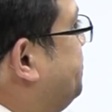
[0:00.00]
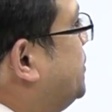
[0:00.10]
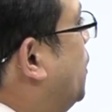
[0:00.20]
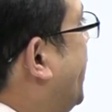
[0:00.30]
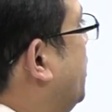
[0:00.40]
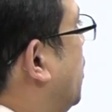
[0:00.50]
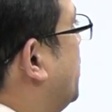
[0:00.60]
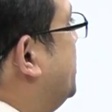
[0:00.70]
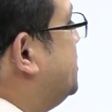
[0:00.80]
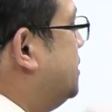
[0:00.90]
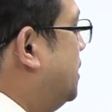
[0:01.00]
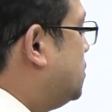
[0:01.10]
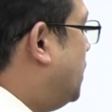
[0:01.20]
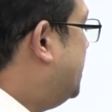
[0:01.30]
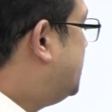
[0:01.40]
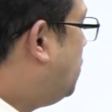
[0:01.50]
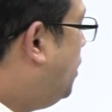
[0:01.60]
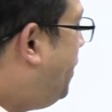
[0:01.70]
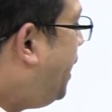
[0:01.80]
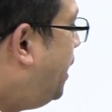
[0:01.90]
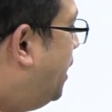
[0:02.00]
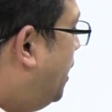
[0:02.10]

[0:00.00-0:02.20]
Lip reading: Okay, not this. So answer will be